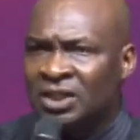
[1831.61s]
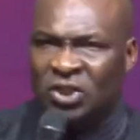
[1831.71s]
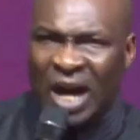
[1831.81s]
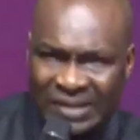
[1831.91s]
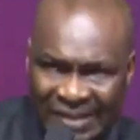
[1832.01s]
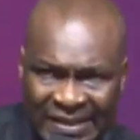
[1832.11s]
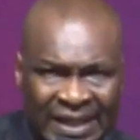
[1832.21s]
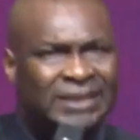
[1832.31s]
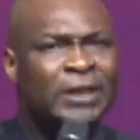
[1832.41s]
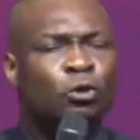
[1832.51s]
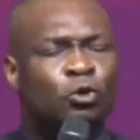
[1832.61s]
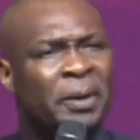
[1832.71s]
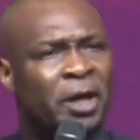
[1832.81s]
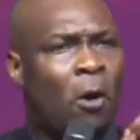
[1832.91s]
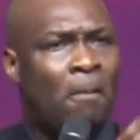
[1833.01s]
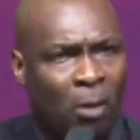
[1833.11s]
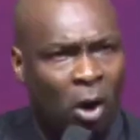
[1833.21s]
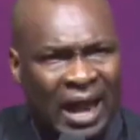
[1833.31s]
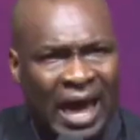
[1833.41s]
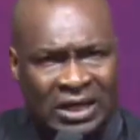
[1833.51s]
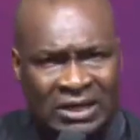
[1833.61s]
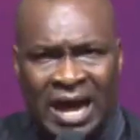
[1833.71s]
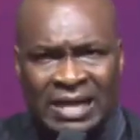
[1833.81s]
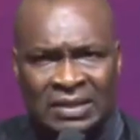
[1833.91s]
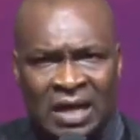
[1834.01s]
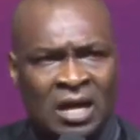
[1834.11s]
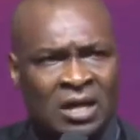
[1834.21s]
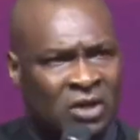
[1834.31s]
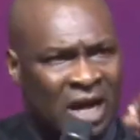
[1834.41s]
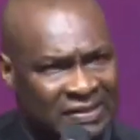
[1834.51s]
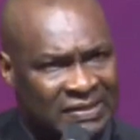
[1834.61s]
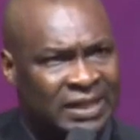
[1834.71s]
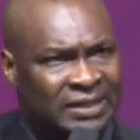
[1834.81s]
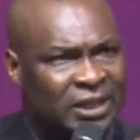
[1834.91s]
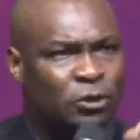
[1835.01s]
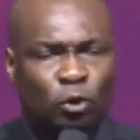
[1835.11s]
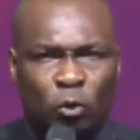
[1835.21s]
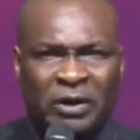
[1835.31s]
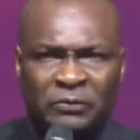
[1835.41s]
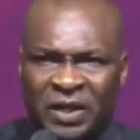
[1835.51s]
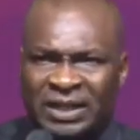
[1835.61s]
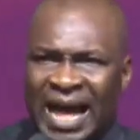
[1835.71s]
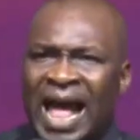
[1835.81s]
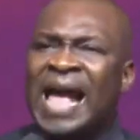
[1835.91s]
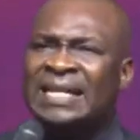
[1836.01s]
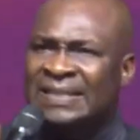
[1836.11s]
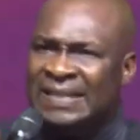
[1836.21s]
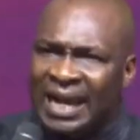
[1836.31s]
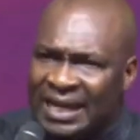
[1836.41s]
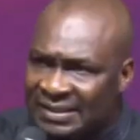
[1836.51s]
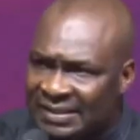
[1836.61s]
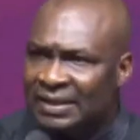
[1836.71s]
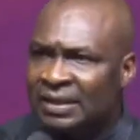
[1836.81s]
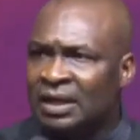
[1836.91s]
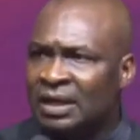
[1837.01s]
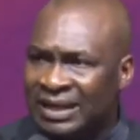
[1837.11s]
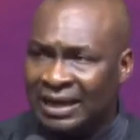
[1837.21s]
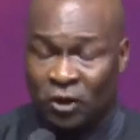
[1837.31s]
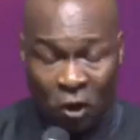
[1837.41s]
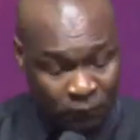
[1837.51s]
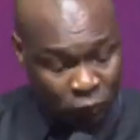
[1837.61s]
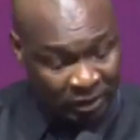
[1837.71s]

transiting you to become more like Christ, transiting you to reveal the excellency that comes